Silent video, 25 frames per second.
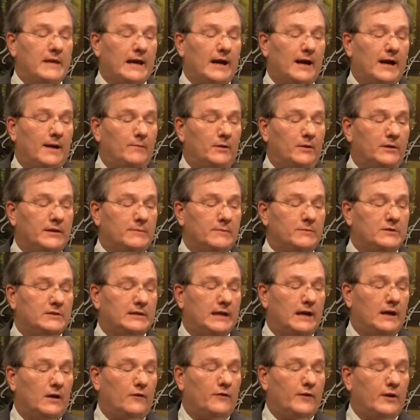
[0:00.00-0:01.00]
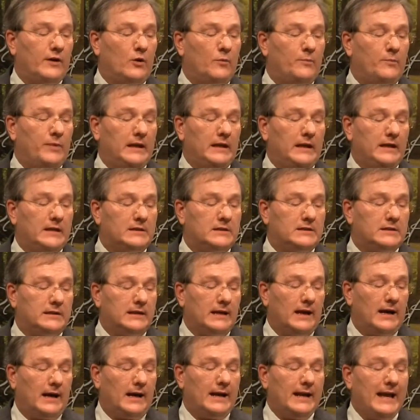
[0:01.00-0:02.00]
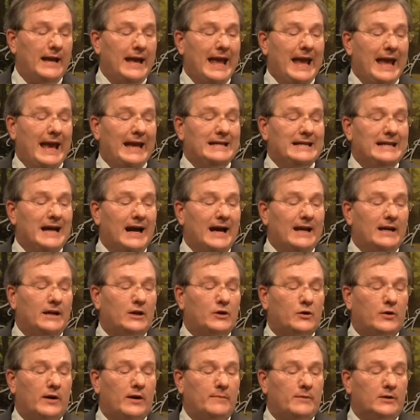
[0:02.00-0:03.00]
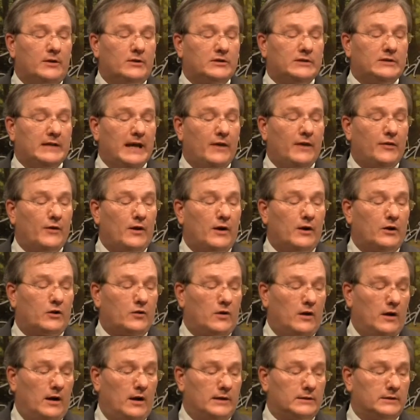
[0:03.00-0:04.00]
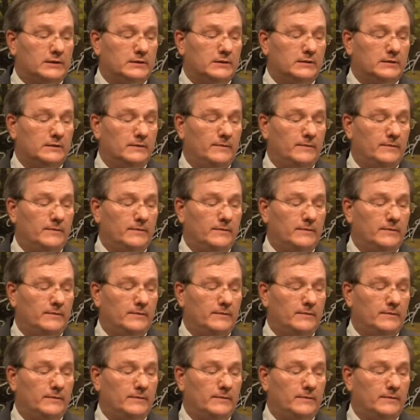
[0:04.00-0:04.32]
humbled himself in obedience to God and died a criminal's death on a cross.